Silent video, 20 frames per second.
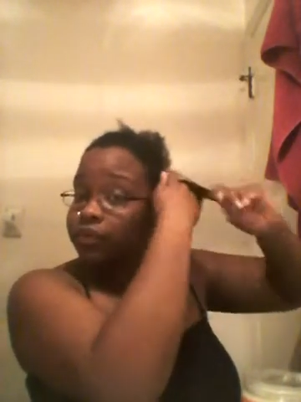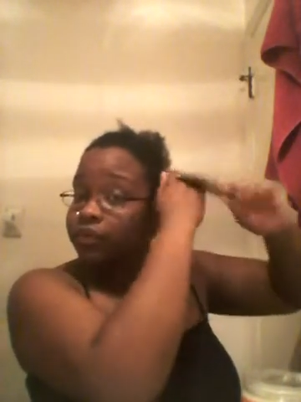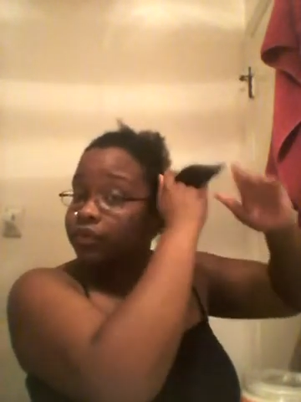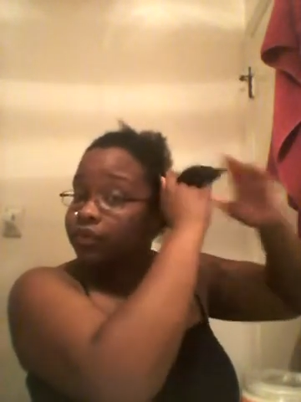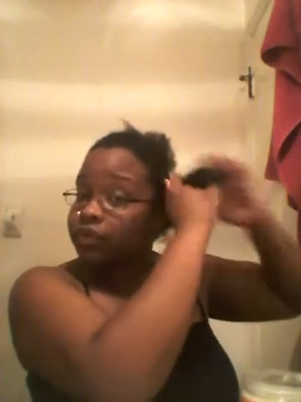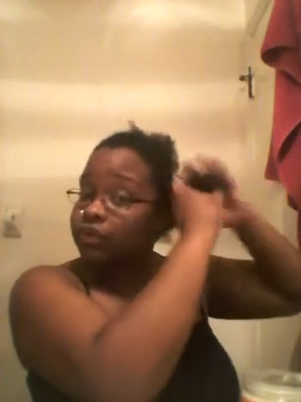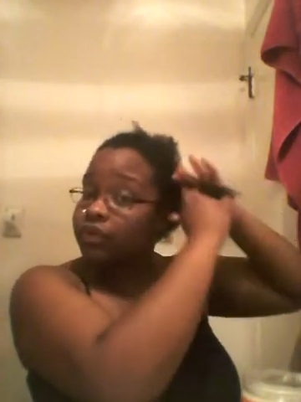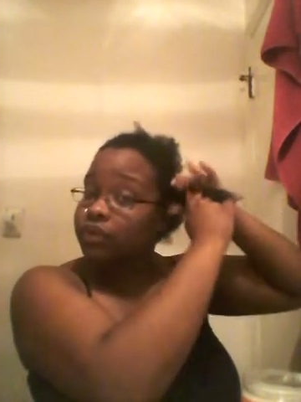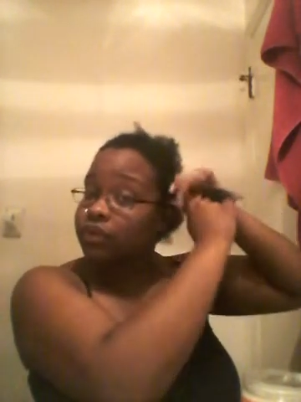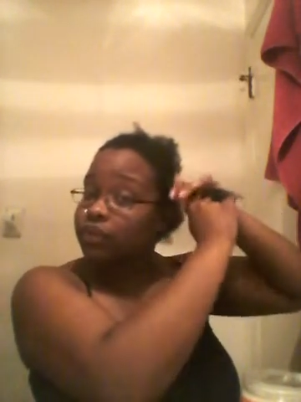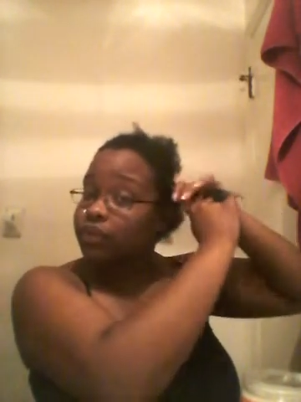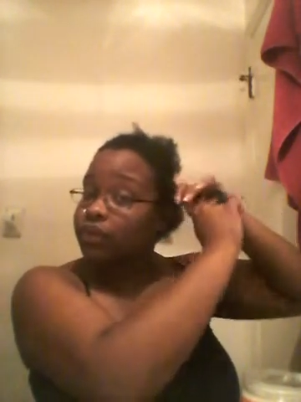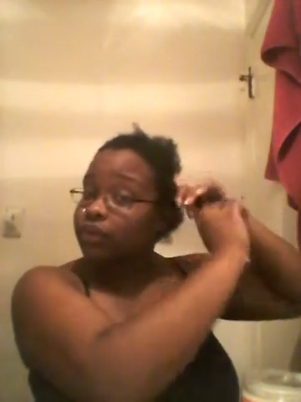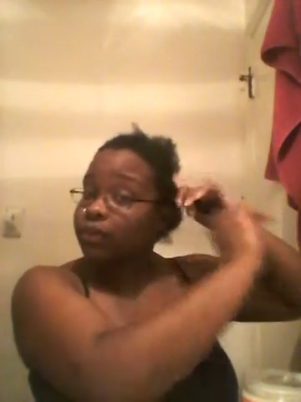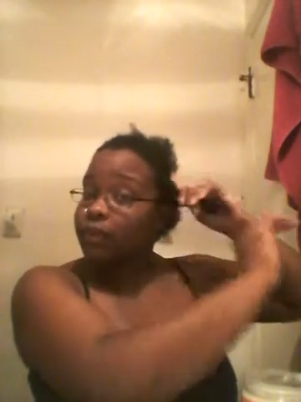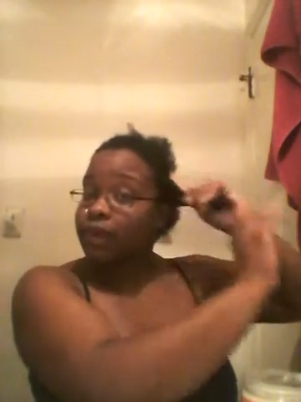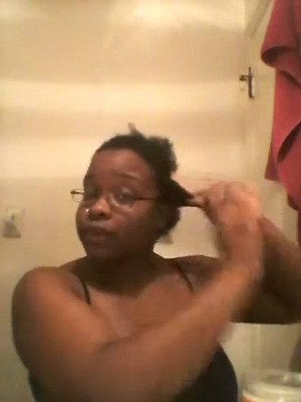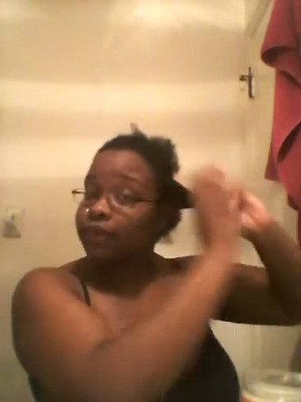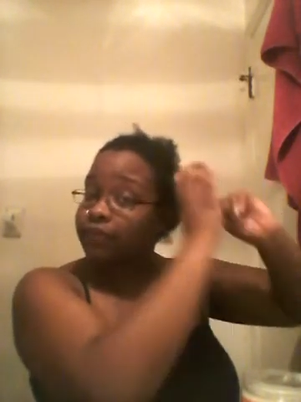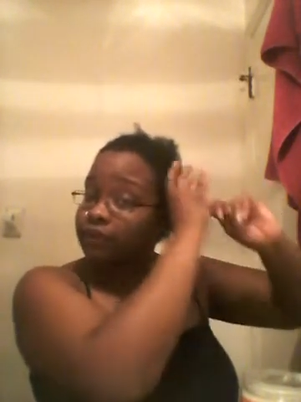through too with
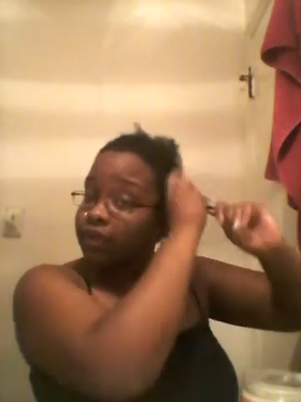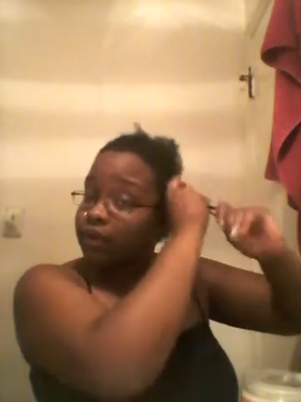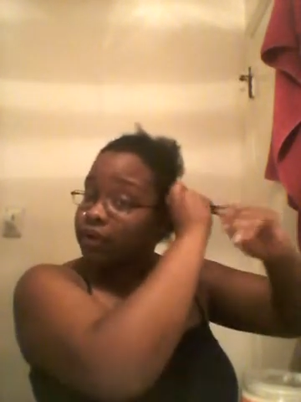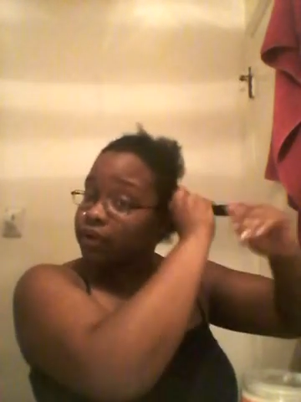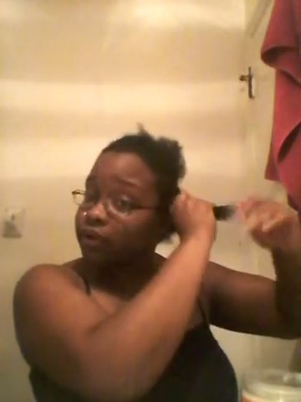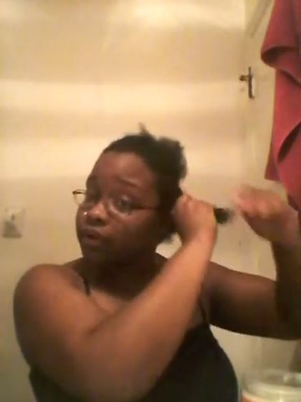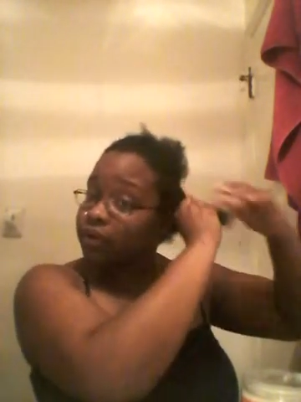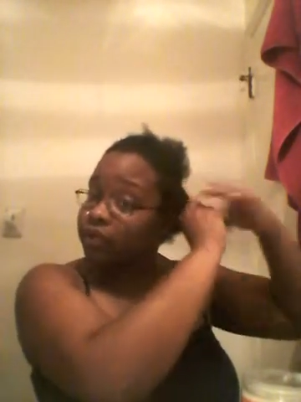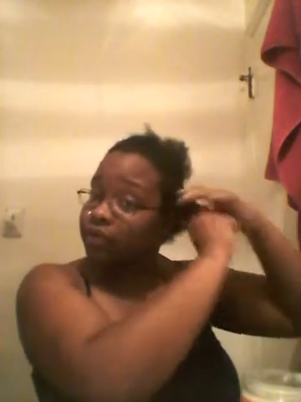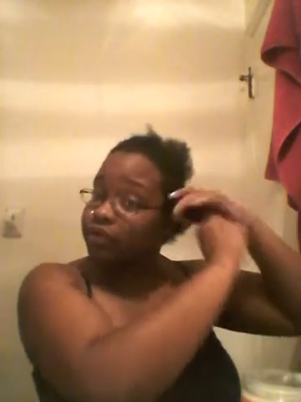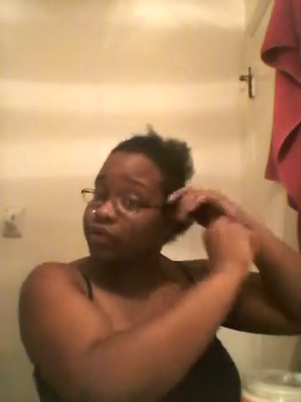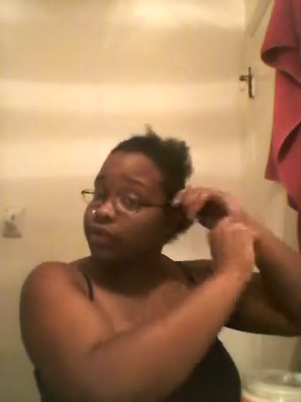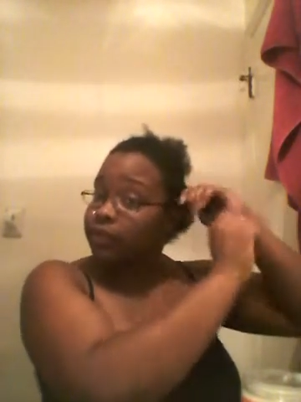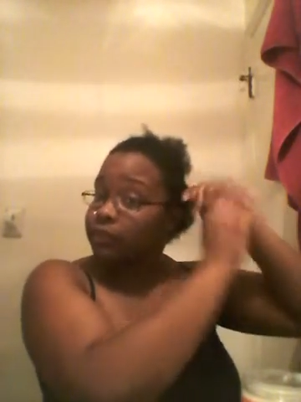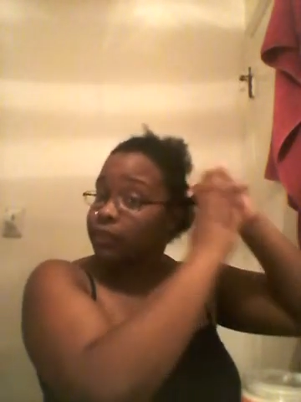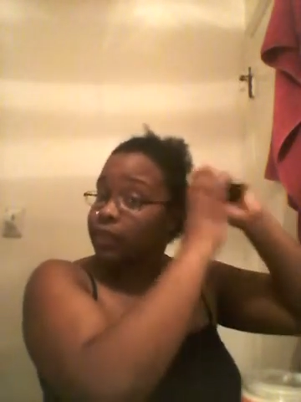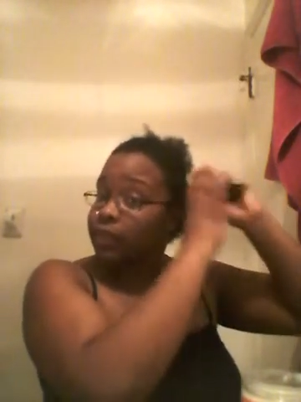my fingers and